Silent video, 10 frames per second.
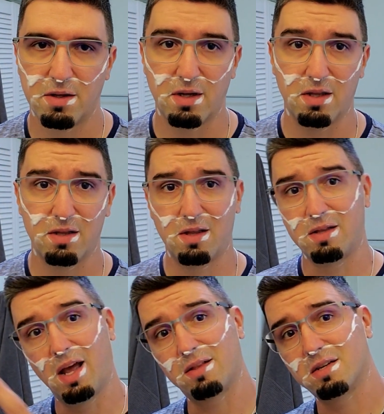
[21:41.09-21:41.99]

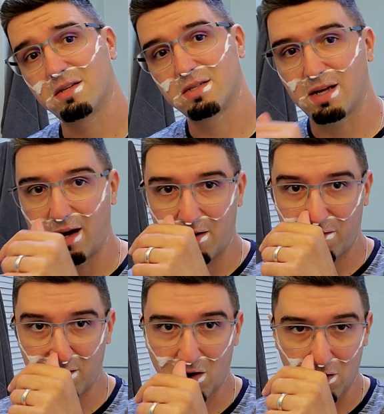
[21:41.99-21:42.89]
The other side
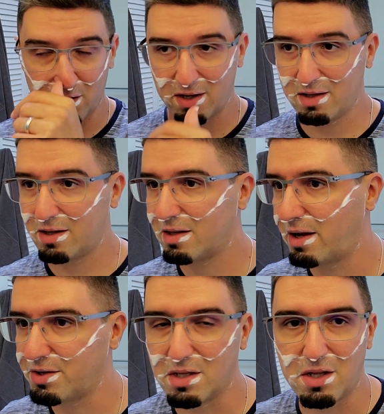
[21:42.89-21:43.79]
of the continent,
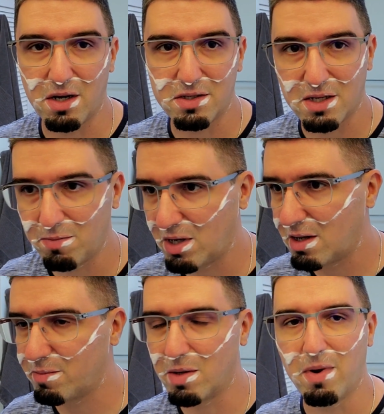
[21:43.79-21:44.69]
there is the TRC
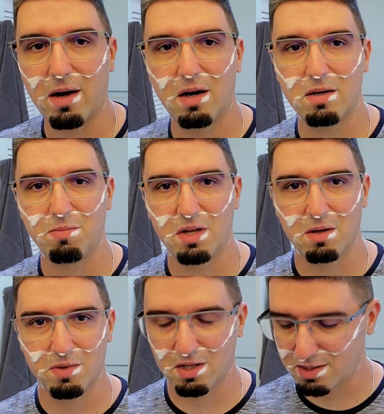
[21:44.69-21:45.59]
meetup, the Magart
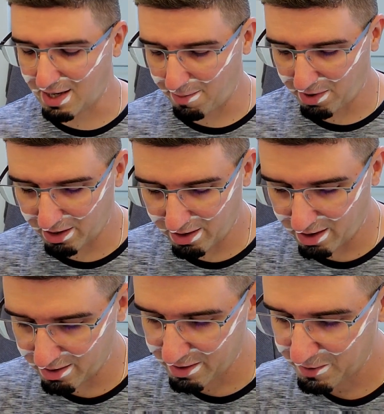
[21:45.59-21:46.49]
meetup that is happening
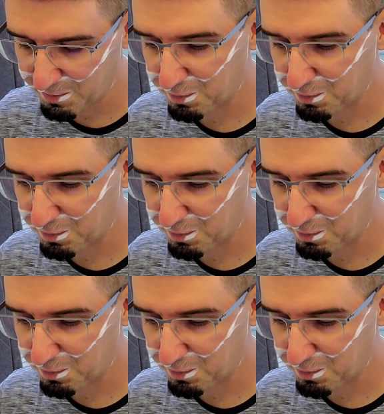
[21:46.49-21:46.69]
there.